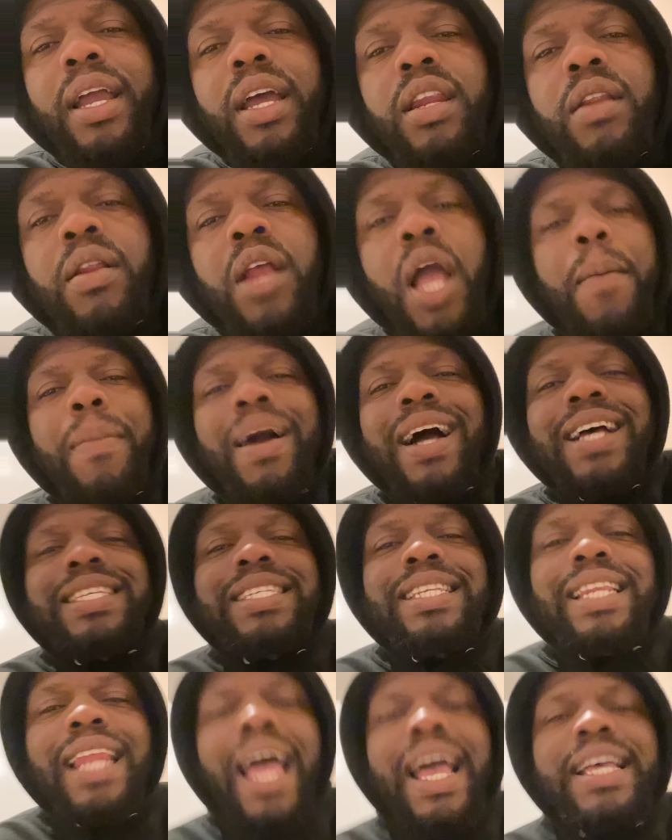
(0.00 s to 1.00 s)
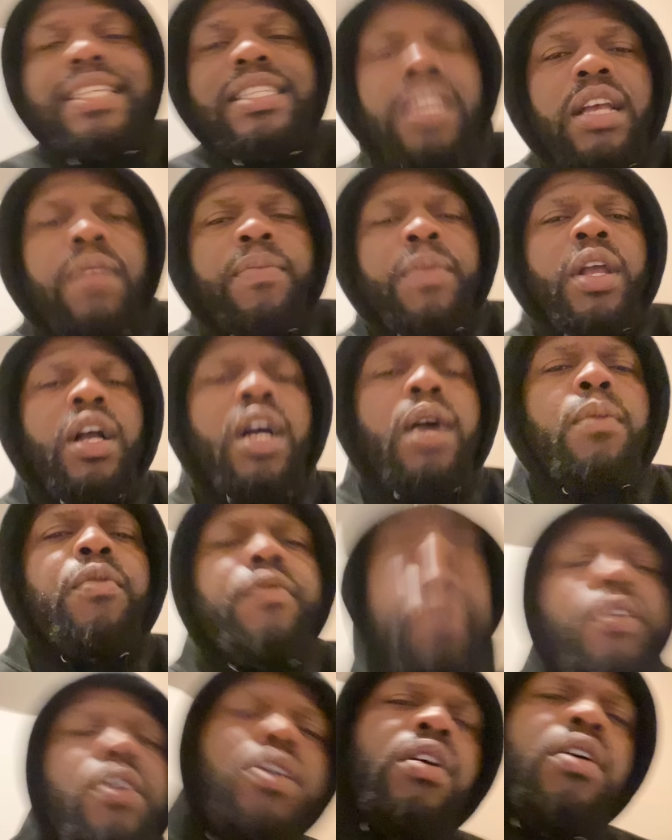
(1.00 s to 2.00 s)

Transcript: end, but I slice it. Come with your,